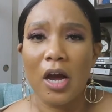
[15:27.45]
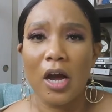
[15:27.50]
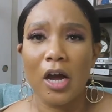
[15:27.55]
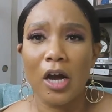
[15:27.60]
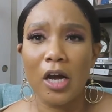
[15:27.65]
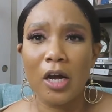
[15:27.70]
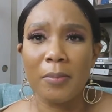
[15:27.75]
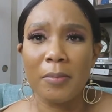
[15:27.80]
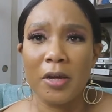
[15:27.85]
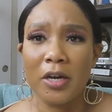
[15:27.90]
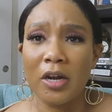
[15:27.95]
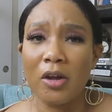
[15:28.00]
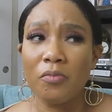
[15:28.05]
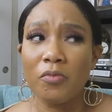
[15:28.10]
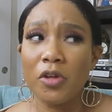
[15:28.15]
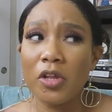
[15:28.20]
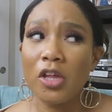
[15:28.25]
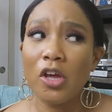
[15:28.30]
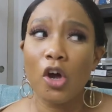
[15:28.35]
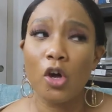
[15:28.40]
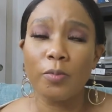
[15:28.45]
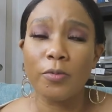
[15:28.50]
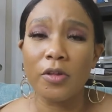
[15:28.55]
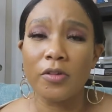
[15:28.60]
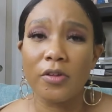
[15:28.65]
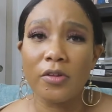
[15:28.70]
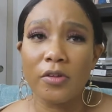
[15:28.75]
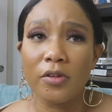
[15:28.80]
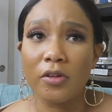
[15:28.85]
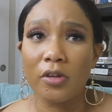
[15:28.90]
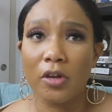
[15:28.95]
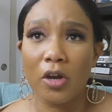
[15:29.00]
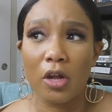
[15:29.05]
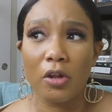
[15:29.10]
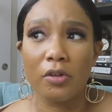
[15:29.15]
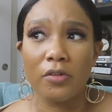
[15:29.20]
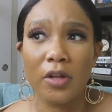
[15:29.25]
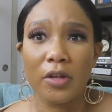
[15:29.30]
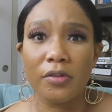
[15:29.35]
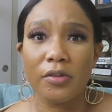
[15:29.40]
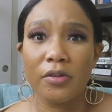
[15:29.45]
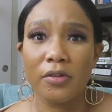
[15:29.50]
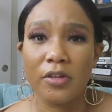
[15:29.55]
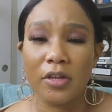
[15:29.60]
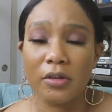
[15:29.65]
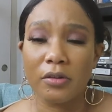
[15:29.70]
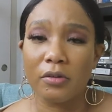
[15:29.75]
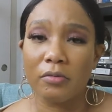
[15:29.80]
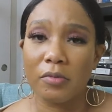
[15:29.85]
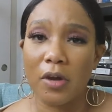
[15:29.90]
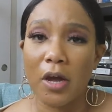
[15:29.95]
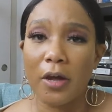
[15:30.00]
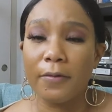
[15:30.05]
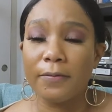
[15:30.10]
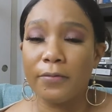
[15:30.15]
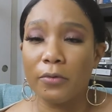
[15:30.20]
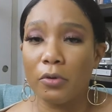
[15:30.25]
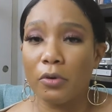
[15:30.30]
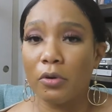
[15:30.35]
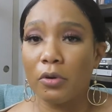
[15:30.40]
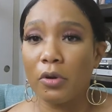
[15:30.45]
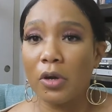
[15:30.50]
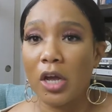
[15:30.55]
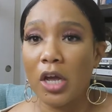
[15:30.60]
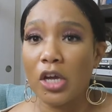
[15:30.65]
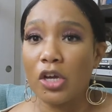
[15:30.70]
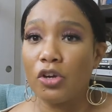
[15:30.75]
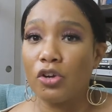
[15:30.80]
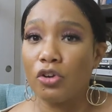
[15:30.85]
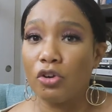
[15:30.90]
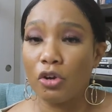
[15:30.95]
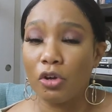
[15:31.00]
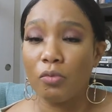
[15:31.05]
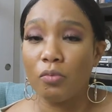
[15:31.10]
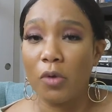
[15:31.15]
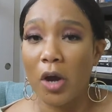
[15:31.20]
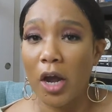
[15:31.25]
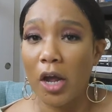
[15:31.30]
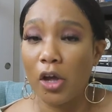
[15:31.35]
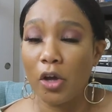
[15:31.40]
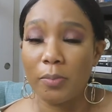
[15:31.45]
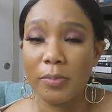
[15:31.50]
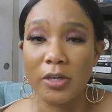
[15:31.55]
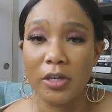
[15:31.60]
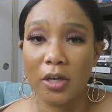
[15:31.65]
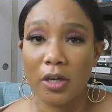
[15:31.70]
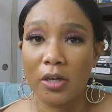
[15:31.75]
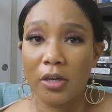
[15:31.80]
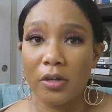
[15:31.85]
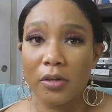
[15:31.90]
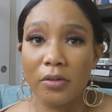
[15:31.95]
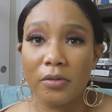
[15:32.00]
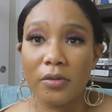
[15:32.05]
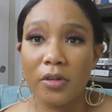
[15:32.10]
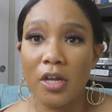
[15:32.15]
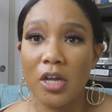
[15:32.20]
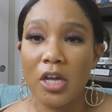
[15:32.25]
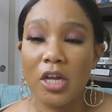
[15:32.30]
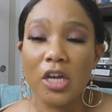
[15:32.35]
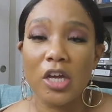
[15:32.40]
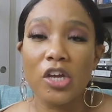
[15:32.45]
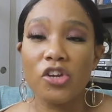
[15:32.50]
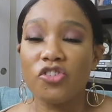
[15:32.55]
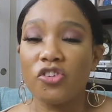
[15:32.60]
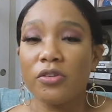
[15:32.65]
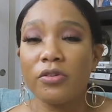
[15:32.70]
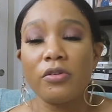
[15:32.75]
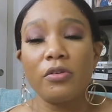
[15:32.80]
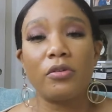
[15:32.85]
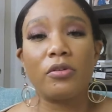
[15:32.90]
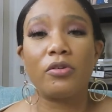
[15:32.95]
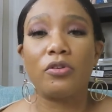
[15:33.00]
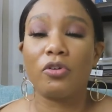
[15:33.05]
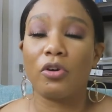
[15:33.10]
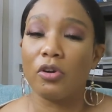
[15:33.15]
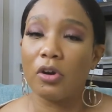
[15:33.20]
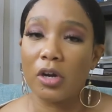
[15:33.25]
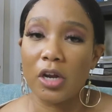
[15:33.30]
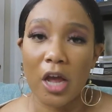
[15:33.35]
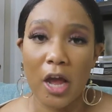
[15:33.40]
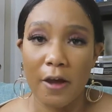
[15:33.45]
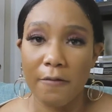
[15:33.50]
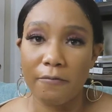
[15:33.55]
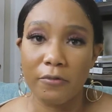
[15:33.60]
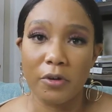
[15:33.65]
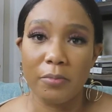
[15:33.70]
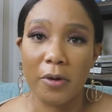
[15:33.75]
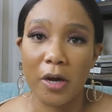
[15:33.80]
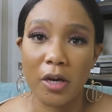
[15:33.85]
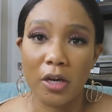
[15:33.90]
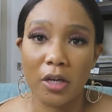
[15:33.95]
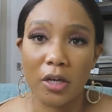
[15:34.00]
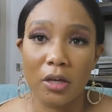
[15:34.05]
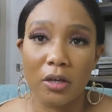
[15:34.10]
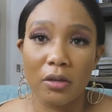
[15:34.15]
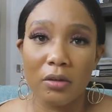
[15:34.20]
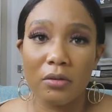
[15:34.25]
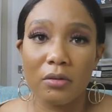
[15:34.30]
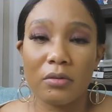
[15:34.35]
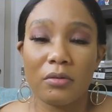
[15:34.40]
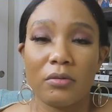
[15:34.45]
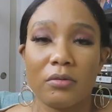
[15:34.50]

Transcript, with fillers: Um, and I really hope that this is a color that sticks around for a good while, because it just looks good on everybody.